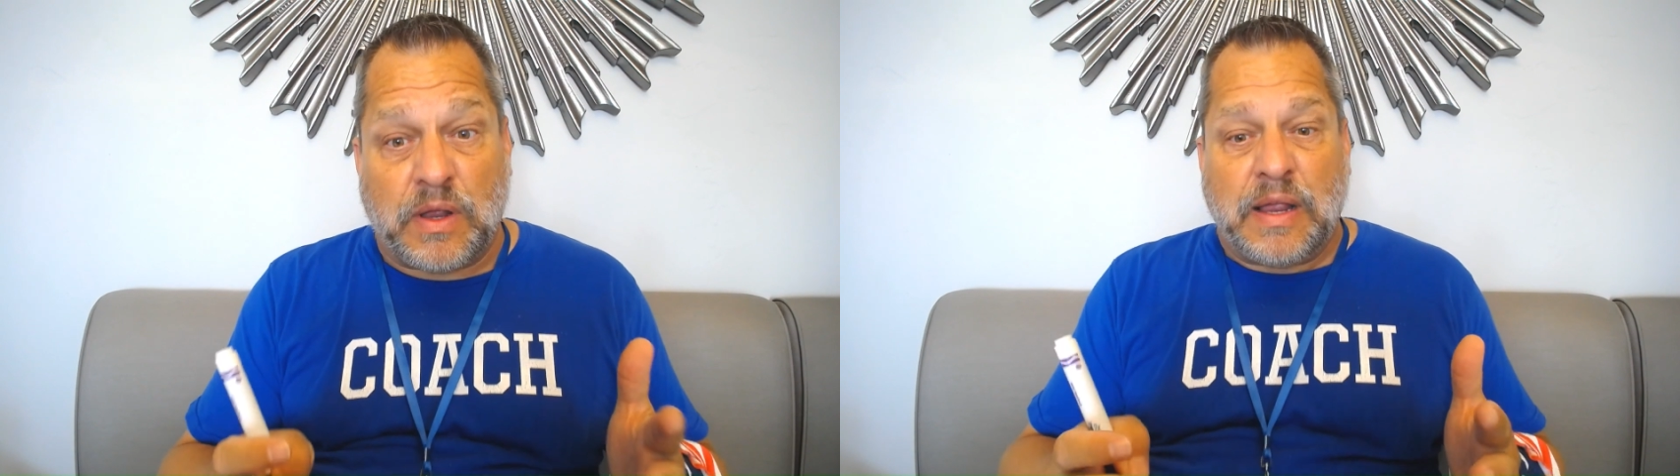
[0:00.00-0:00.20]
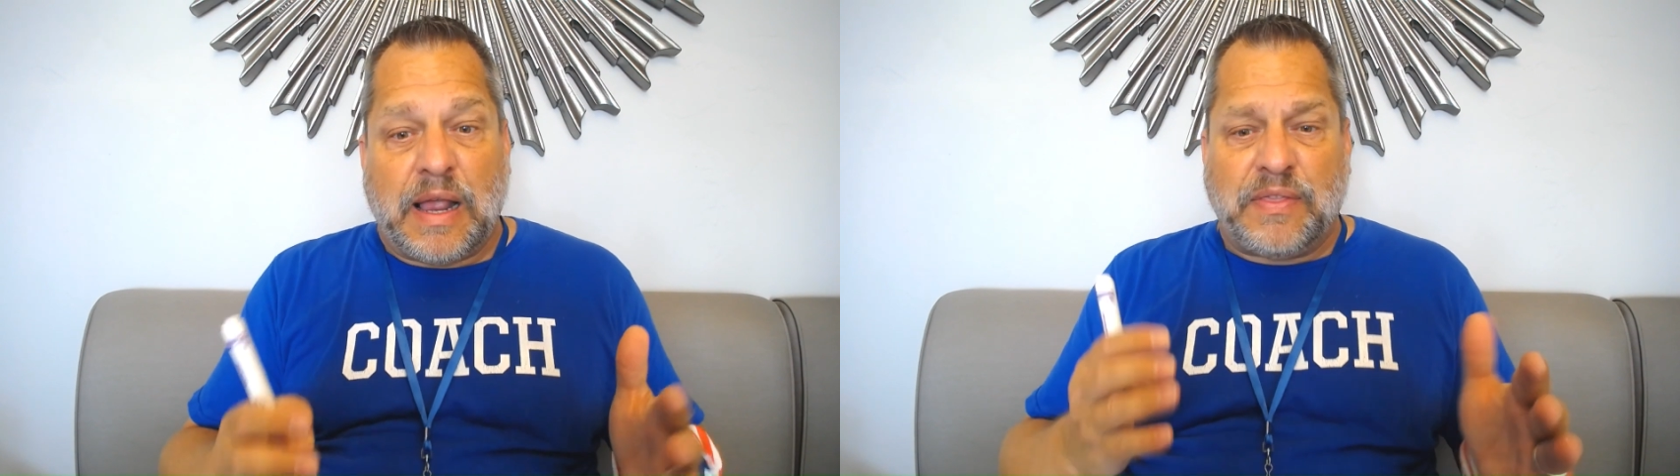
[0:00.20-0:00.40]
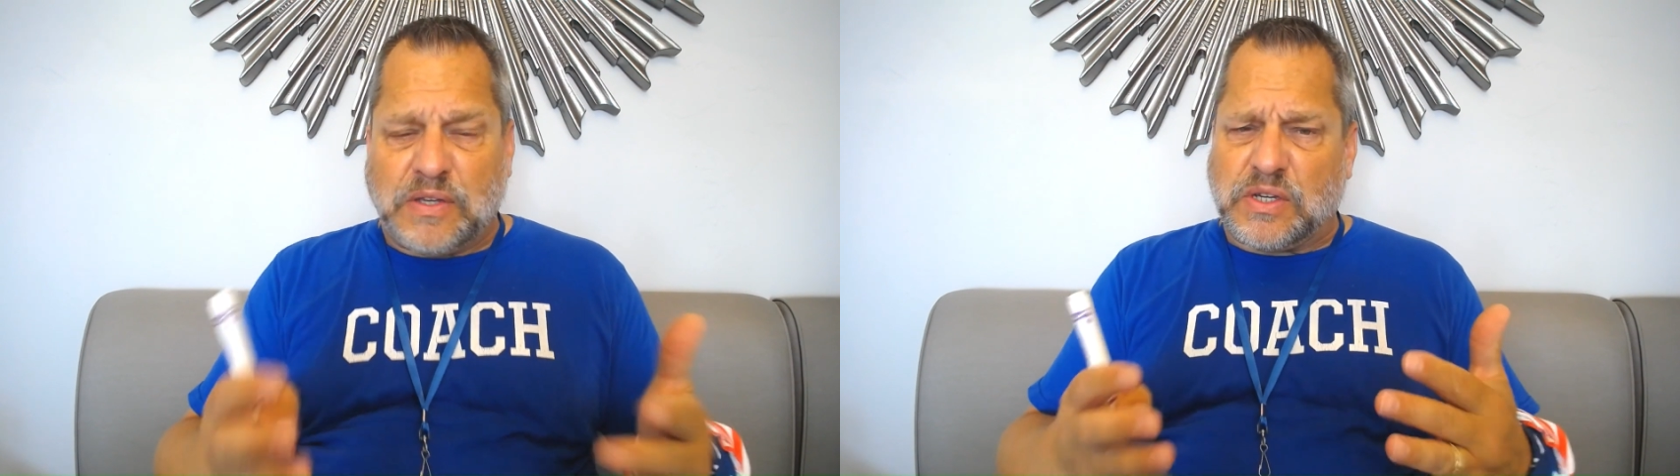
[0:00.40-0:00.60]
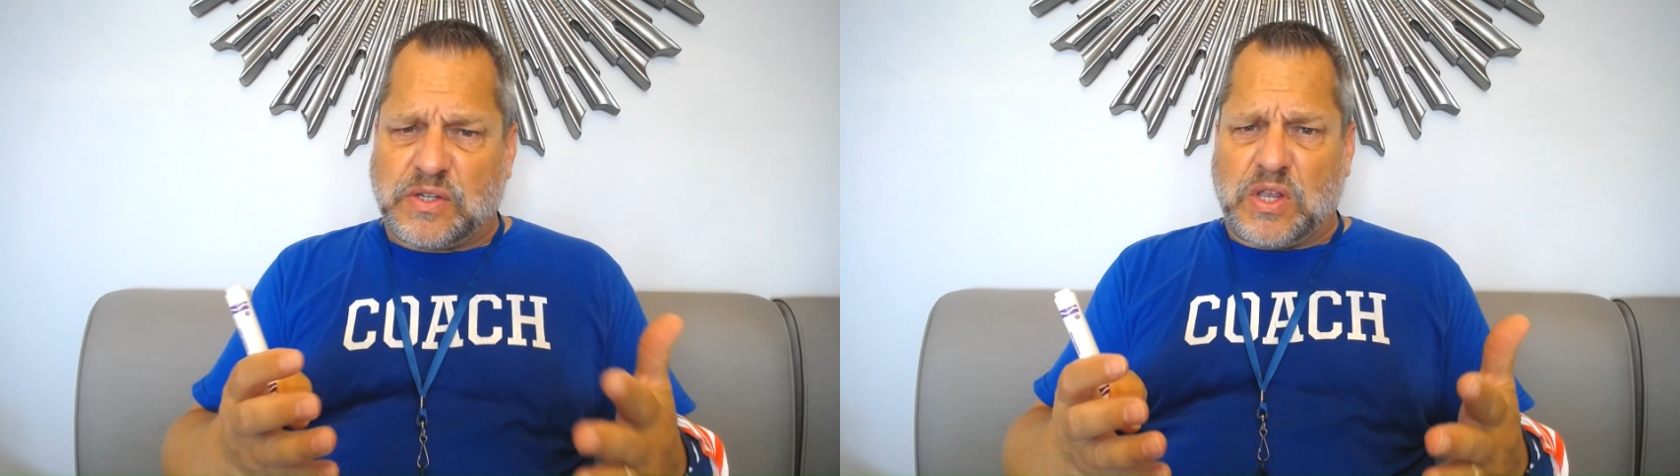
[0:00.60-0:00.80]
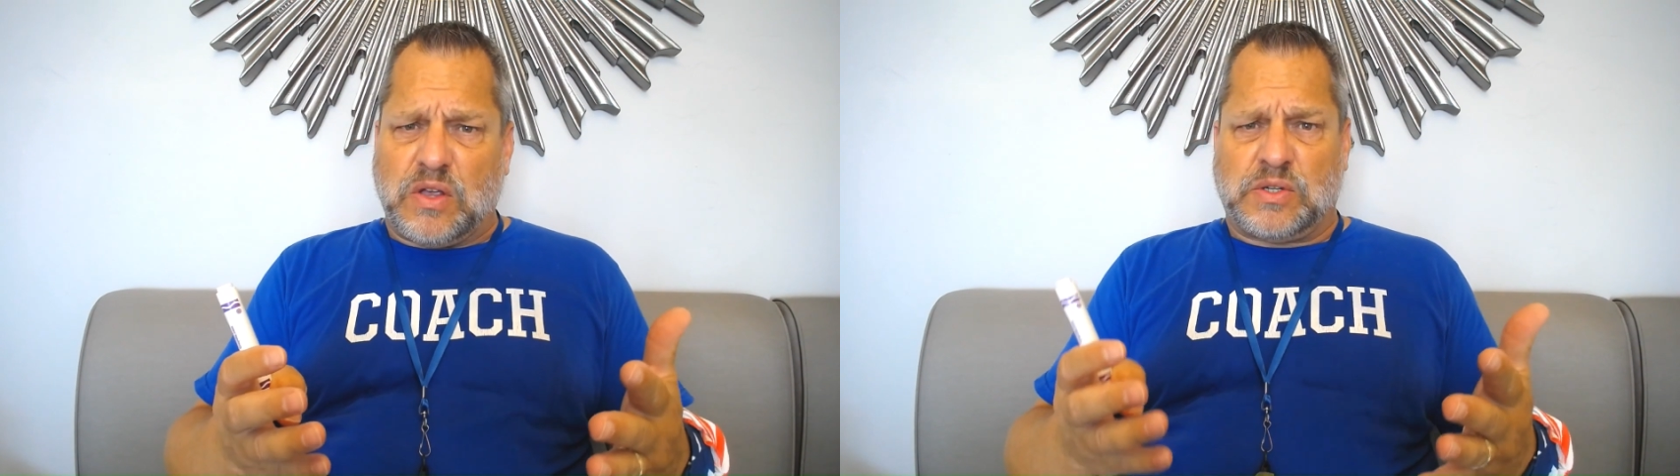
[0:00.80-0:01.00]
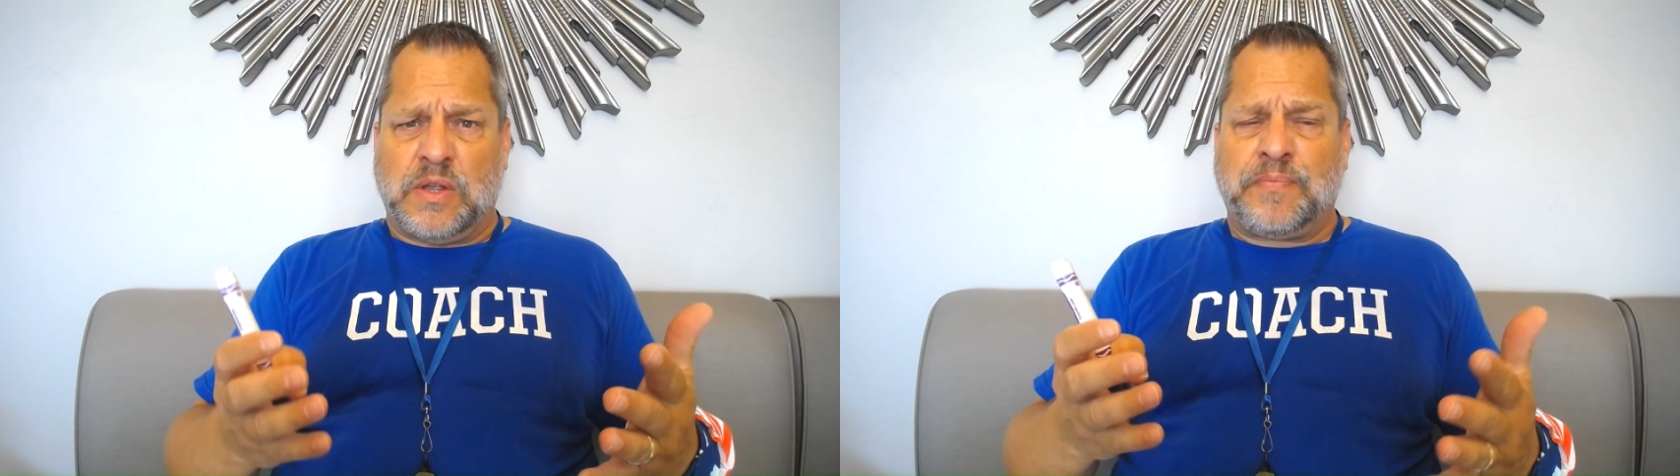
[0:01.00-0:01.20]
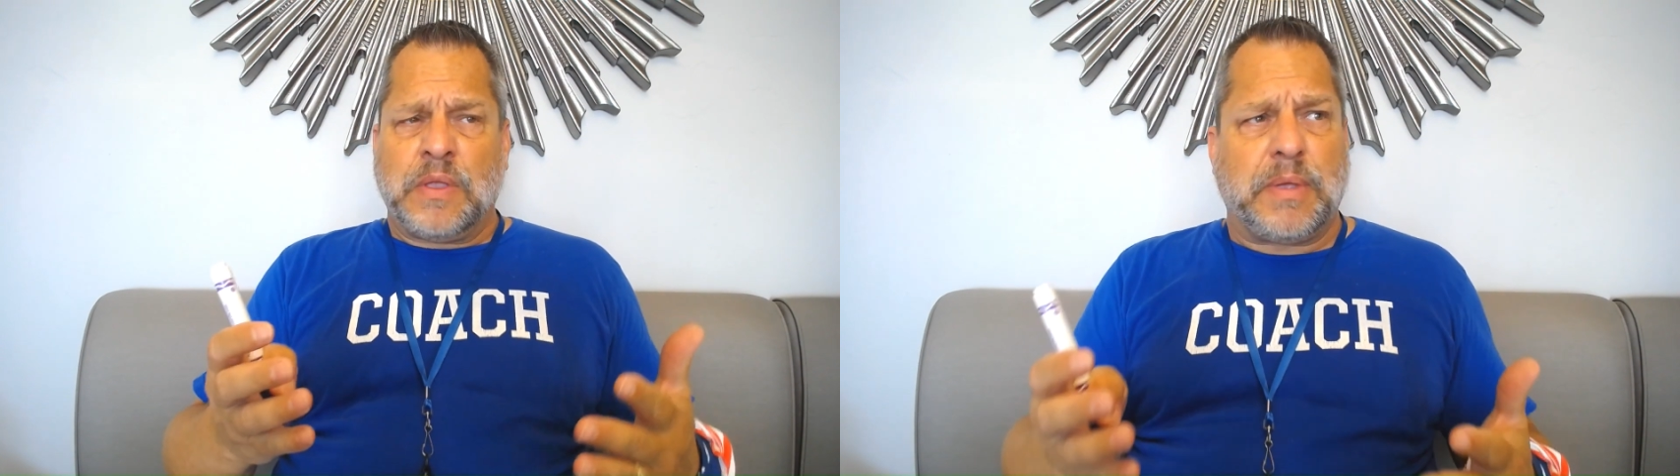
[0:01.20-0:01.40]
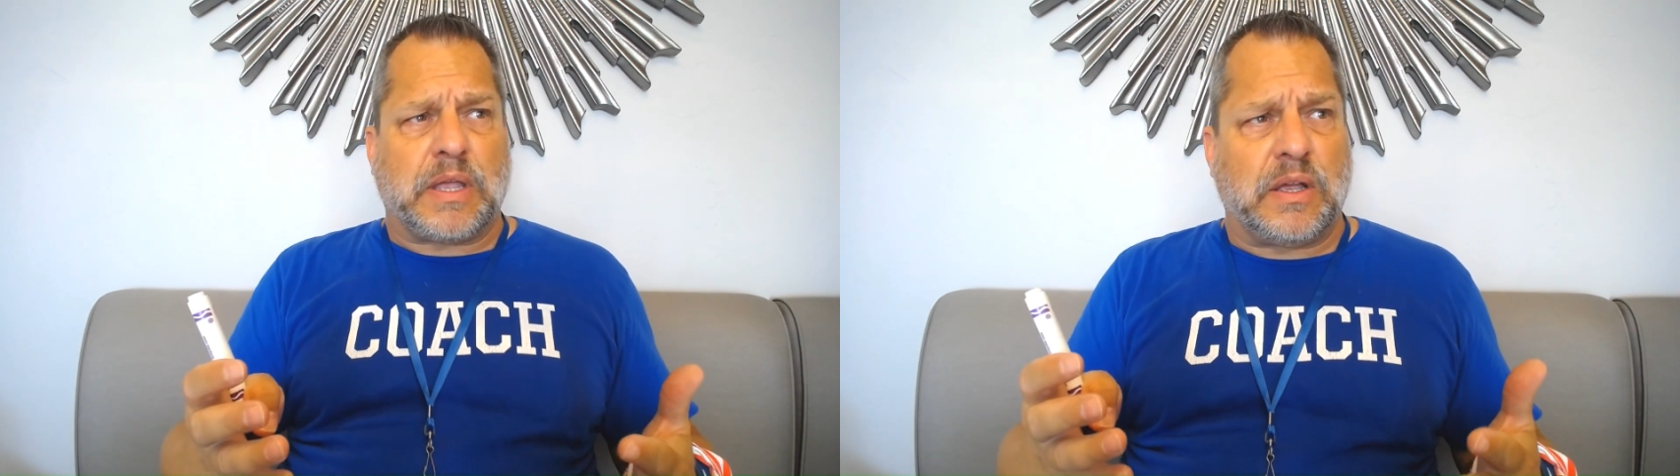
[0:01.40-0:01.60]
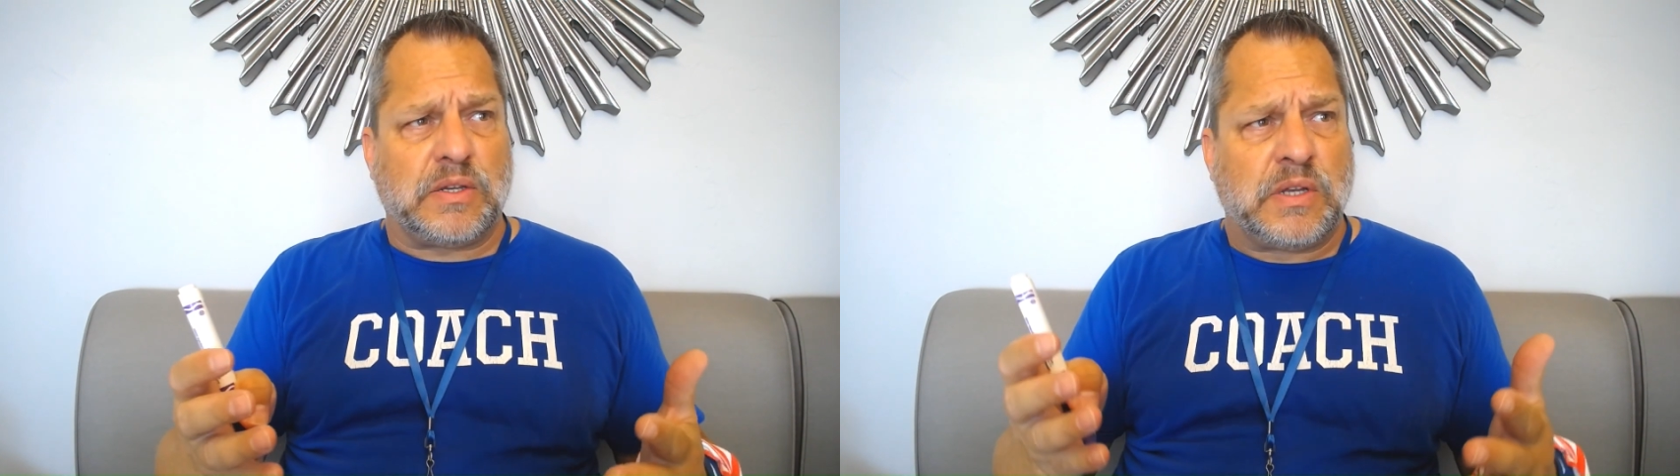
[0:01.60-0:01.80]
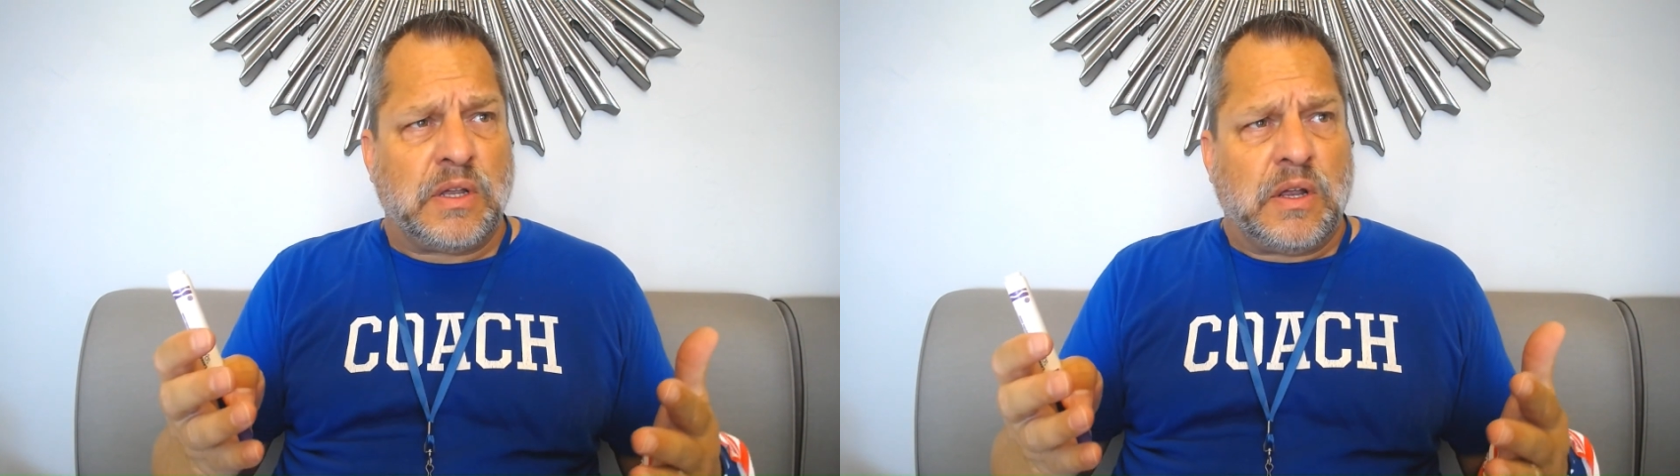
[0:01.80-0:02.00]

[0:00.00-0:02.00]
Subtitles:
And this is huge because